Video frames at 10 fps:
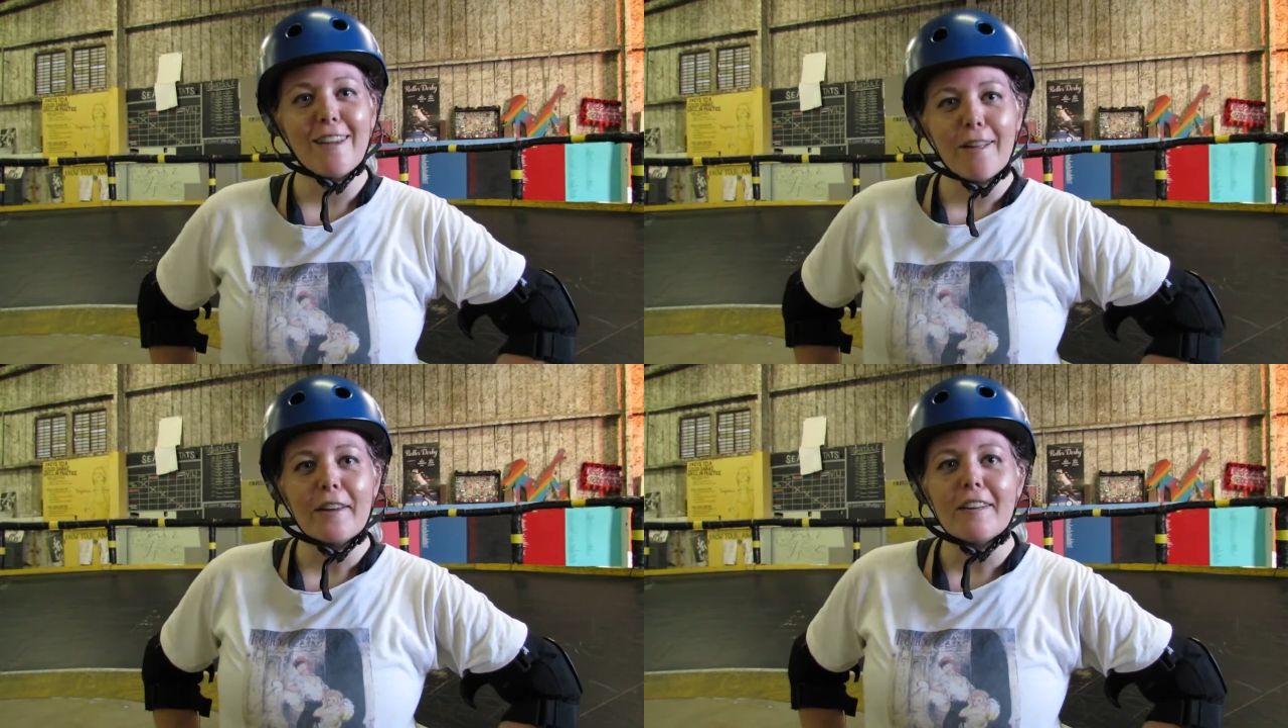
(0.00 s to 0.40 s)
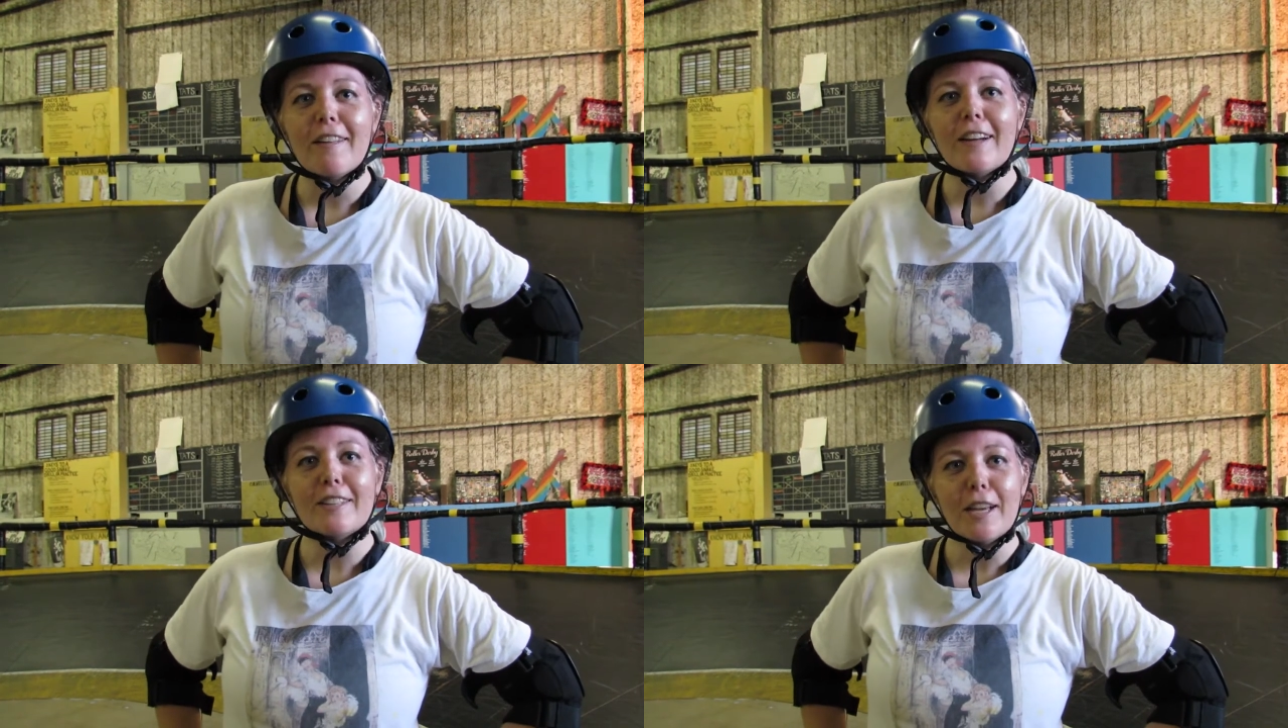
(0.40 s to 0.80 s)
of yelling, a
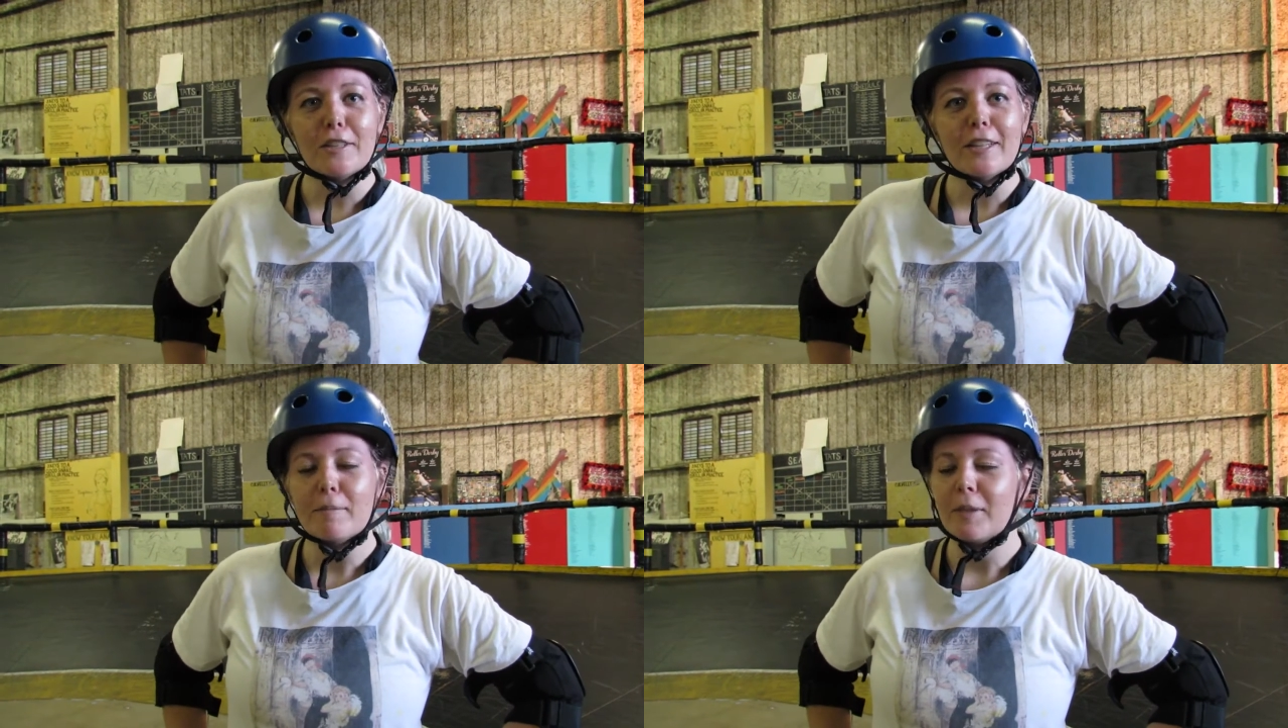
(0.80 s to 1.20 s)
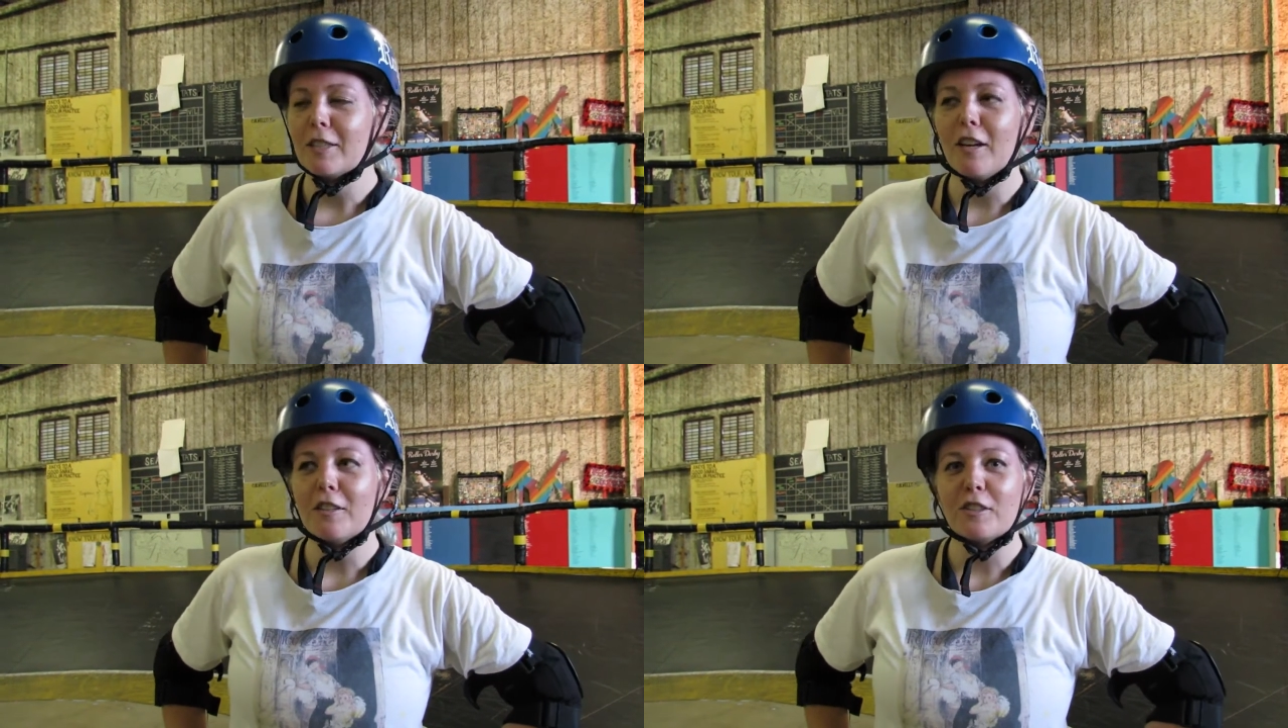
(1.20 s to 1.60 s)
lot of touching, but
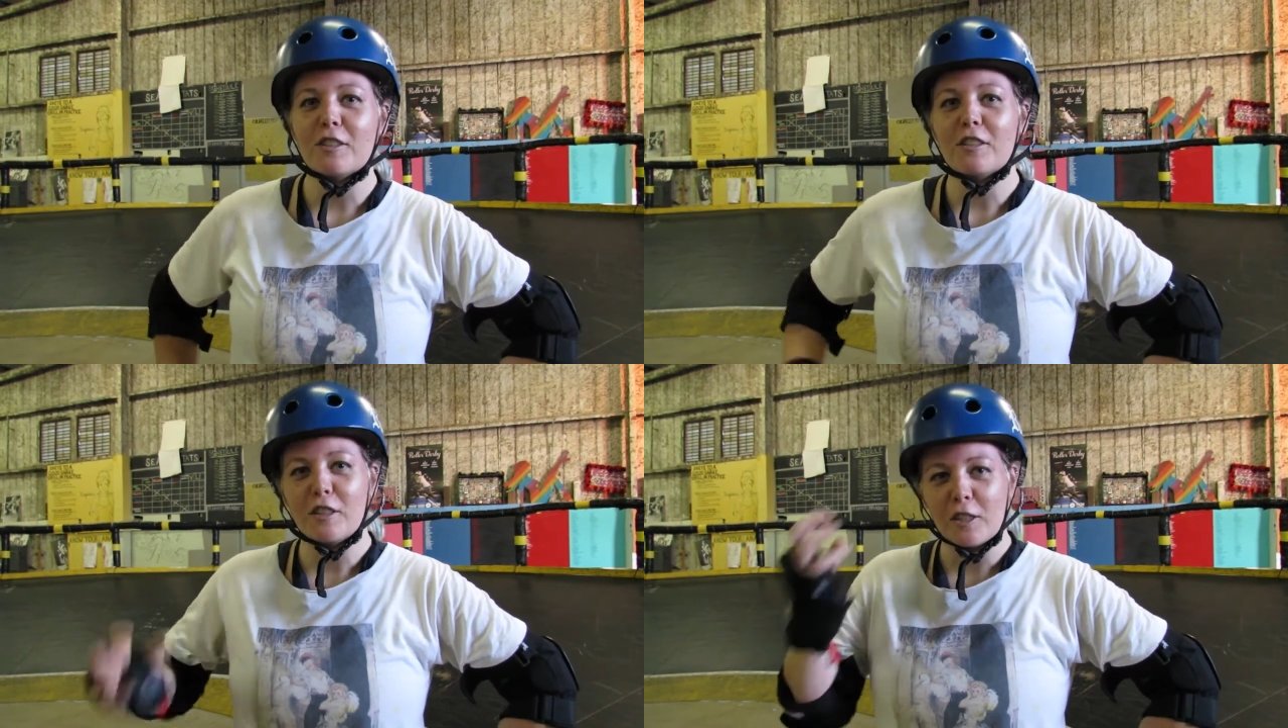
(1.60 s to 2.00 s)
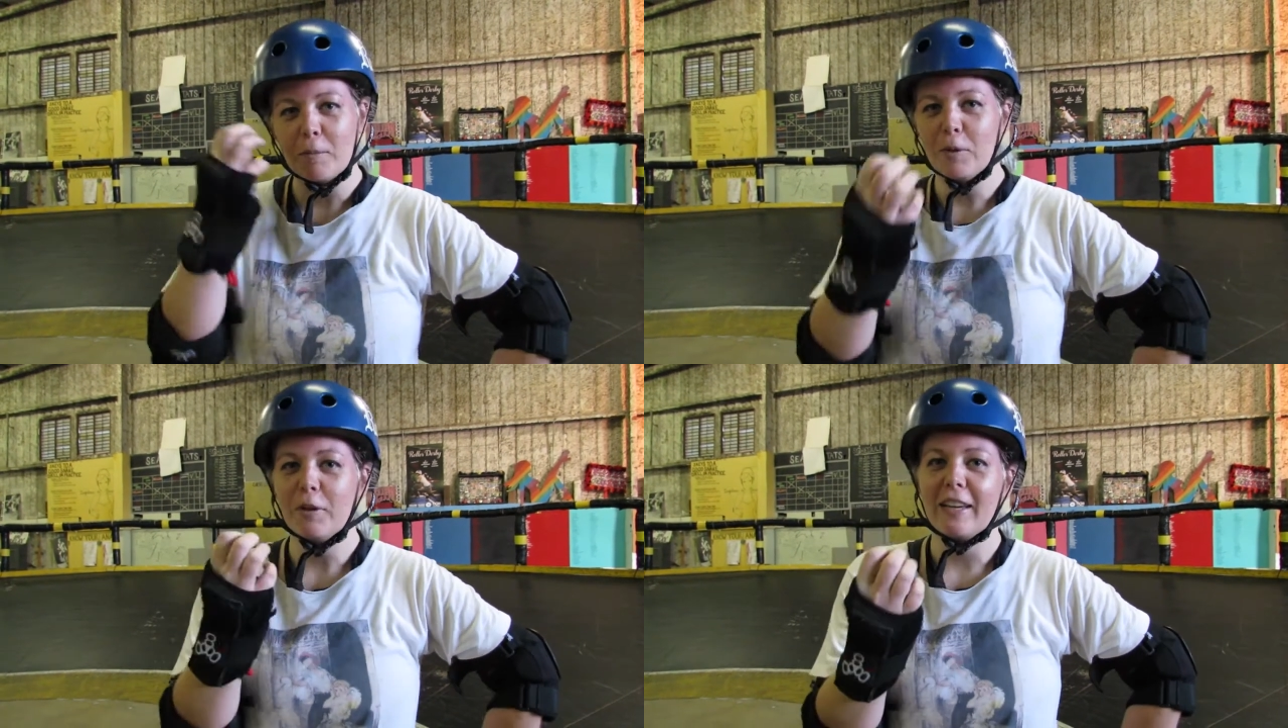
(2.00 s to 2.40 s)
it's all just
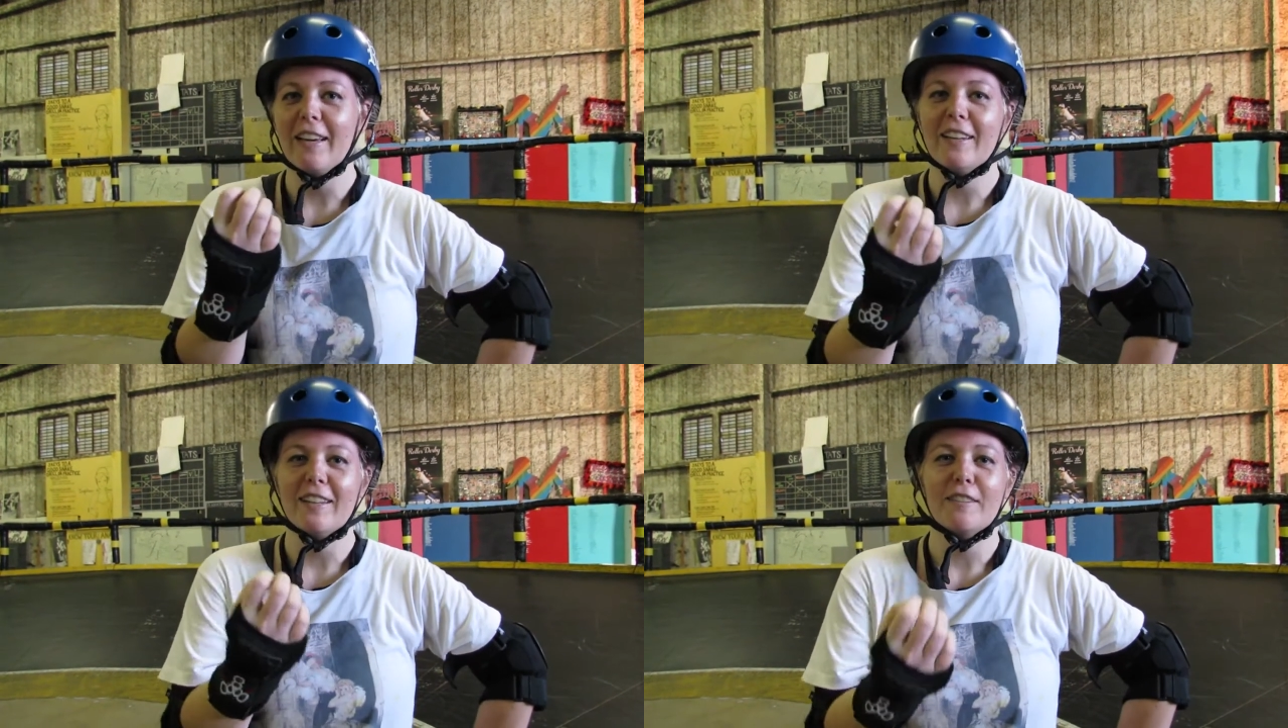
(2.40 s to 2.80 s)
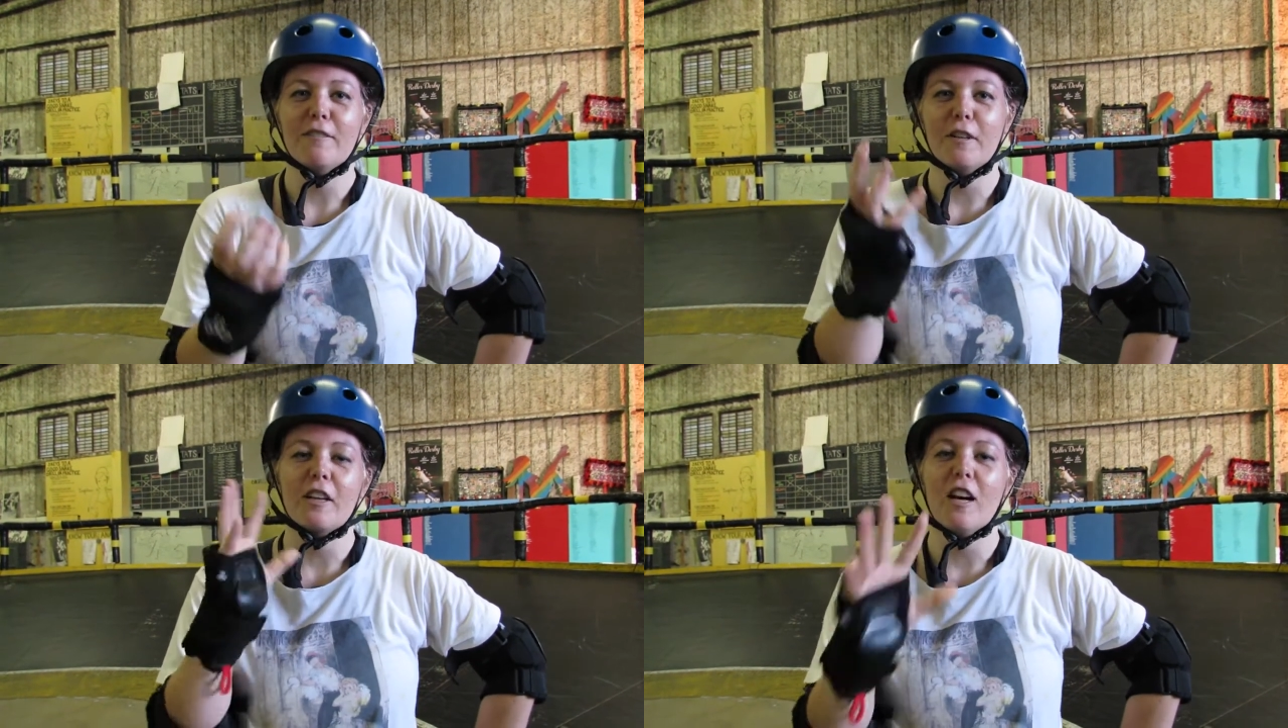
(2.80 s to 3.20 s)
communicating
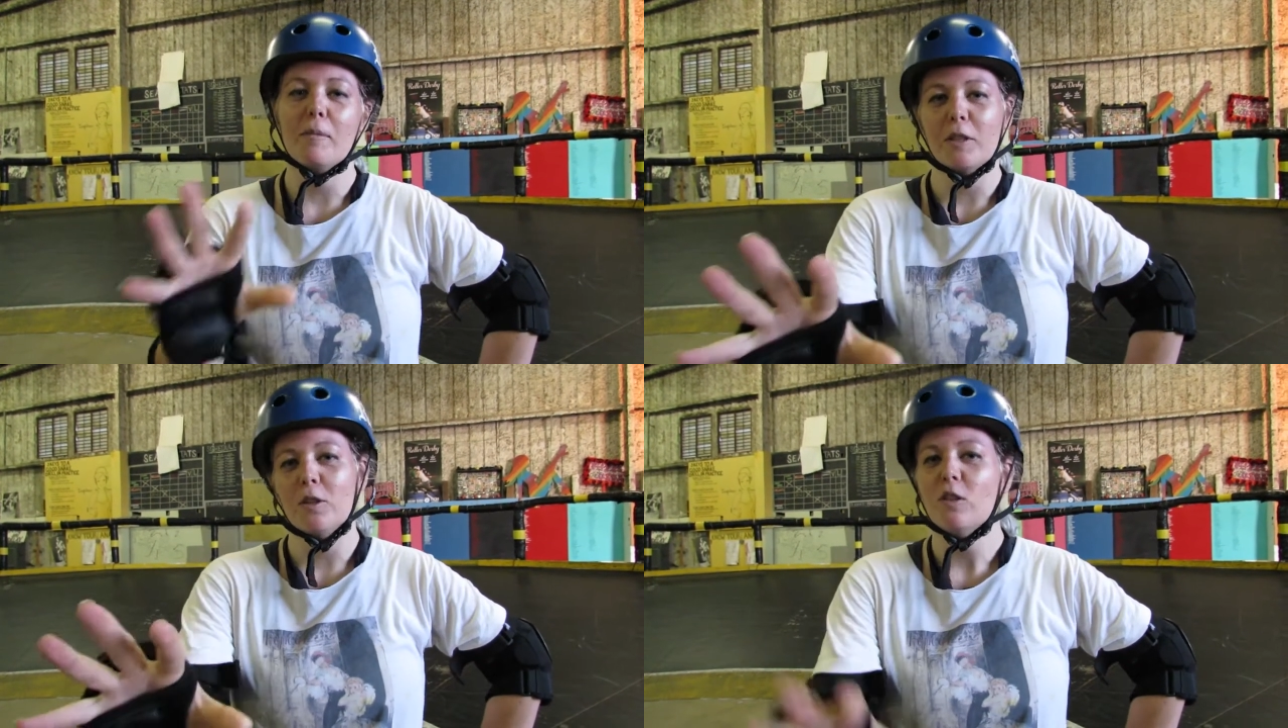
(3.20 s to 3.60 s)
for a common goal.